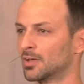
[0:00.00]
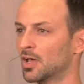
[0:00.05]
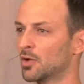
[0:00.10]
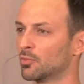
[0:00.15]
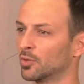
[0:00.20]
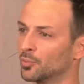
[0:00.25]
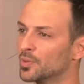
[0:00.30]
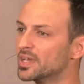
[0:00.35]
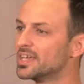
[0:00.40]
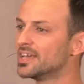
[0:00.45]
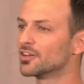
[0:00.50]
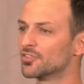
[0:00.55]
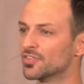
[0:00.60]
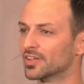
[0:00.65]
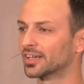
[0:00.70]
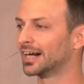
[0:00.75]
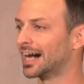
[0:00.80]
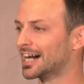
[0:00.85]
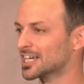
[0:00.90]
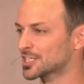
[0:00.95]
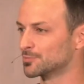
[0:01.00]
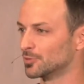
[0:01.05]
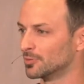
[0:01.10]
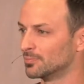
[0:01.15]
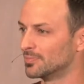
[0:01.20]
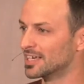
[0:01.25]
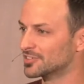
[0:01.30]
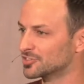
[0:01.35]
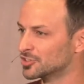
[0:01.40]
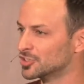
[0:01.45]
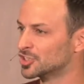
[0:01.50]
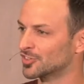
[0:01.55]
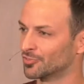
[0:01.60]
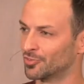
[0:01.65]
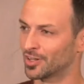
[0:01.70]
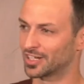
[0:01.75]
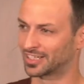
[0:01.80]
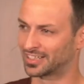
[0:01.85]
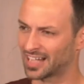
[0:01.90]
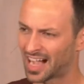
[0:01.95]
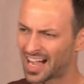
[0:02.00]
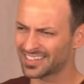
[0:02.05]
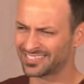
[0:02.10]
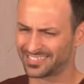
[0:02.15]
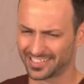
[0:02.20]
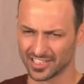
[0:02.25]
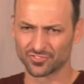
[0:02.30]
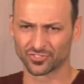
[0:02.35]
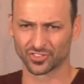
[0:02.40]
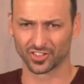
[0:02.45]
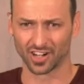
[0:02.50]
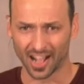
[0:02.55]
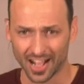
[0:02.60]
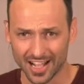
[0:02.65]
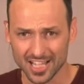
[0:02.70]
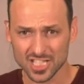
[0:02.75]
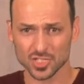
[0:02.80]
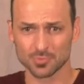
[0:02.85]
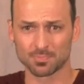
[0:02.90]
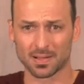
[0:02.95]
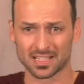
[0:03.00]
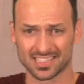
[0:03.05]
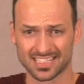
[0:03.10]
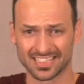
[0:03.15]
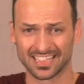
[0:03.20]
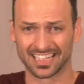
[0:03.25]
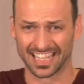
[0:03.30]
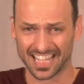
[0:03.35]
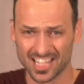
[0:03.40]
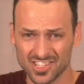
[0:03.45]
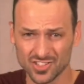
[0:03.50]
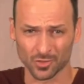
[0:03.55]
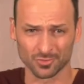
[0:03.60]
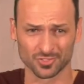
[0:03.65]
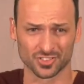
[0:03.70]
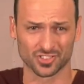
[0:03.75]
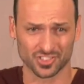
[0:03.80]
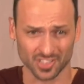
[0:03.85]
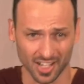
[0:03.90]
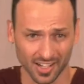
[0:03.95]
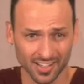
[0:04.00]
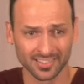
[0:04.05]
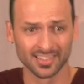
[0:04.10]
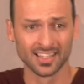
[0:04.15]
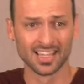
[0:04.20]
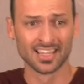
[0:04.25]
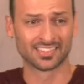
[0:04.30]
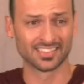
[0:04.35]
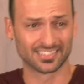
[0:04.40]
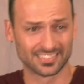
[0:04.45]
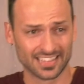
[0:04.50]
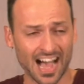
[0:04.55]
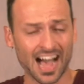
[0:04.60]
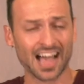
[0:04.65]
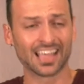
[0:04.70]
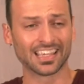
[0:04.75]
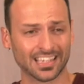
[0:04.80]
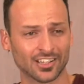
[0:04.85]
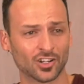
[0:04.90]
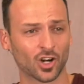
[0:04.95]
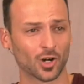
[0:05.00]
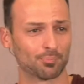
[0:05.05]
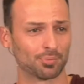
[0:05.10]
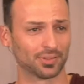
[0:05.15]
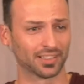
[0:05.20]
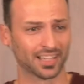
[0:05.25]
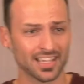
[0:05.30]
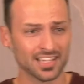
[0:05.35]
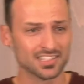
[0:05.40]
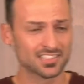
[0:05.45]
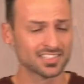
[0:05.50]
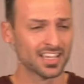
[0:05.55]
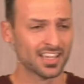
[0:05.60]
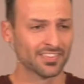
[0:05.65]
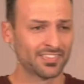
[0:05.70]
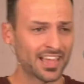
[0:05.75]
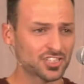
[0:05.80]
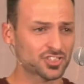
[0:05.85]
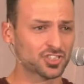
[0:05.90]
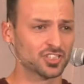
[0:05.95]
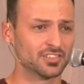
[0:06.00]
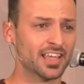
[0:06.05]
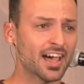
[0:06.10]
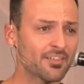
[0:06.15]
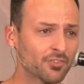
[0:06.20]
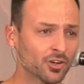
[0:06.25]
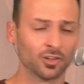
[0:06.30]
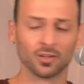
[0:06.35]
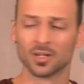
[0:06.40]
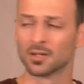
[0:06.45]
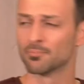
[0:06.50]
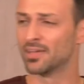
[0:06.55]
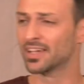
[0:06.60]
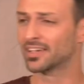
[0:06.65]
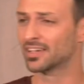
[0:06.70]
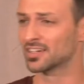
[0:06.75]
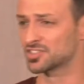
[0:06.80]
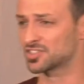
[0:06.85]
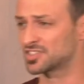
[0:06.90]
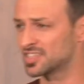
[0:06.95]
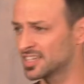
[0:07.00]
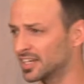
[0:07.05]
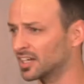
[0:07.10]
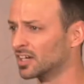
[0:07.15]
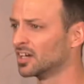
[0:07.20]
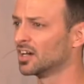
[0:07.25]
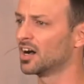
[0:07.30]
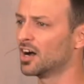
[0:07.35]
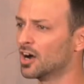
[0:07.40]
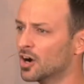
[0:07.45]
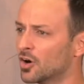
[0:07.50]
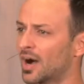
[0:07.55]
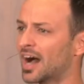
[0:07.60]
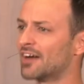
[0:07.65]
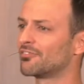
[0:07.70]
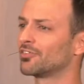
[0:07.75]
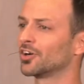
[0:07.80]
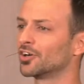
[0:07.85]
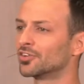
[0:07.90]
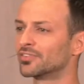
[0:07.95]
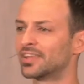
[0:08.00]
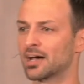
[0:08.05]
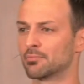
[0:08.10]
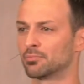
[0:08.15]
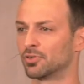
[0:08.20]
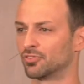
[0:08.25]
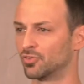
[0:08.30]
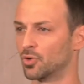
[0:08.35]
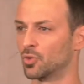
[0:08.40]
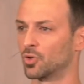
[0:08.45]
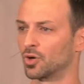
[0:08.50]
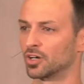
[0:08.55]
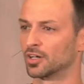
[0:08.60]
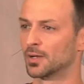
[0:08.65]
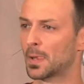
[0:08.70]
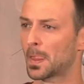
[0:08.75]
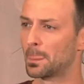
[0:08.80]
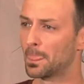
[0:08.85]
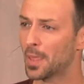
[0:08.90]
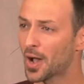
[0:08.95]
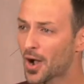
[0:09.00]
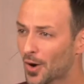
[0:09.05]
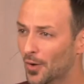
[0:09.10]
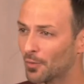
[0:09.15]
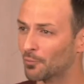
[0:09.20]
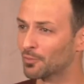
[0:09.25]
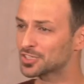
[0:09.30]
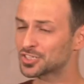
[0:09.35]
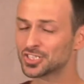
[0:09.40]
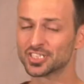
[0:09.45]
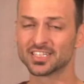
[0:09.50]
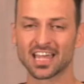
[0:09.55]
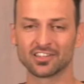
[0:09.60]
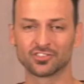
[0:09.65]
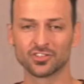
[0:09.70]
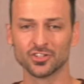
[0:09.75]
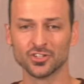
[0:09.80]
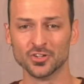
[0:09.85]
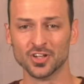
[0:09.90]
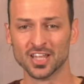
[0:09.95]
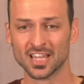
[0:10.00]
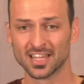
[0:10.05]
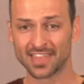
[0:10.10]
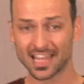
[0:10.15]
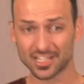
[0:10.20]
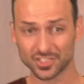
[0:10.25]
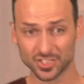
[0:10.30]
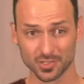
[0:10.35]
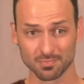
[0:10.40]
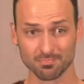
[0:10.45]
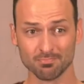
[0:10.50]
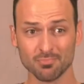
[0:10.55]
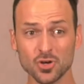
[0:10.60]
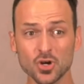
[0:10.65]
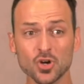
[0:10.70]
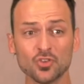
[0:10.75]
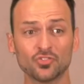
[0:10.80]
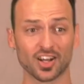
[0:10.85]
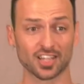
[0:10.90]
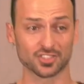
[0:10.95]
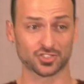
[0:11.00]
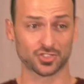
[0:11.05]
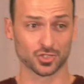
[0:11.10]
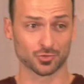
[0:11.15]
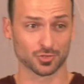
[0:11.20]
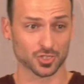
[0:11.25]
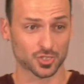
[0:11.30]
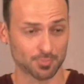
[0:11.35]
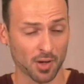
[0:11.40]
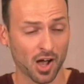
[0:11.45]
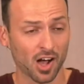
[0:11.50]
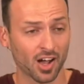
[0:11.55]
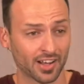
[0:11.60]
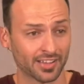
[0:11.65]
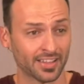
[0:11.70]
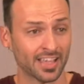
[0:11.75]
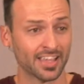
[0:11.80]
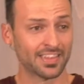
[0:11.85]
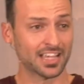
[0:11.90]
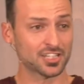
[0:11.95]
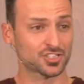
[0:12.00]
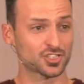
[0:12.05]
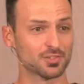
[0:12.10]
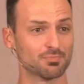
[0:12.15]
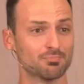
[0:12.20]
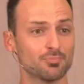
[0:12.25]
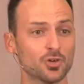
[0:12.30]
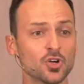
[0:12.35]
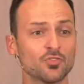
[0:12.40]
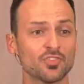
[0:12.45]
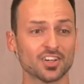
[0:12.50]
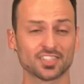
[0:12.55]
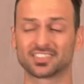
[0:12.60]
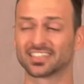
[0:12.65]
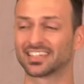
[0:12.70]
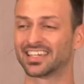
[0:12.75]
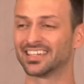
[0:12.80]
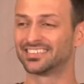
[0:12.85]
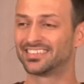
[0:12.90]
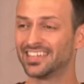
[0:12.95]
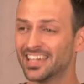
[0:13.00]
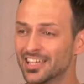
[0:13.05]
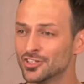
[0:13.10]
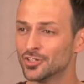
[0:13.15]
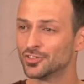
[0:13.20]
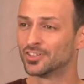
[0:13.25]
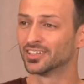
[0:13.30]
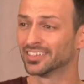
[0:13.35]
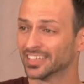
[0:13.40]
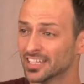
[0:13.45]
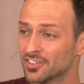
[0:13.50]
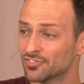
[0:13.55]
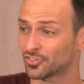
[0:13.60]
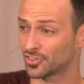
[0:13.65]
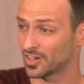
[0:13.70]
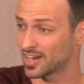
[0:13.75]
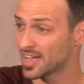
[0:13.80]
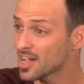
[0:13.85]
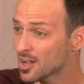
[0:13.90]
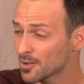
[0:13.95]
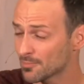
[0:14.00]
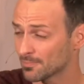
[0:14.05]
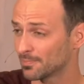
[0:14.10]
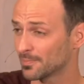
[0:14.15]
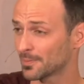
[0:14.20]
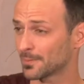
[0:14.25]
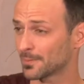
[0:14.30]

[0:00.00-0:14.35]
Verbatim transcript: When we hear the gospel message of what God did for us by sending his own son to die in our place, that should never make us think, oh, I've heard that before. No, what should that do? That should move us to respond. That should move us to continue to live for him.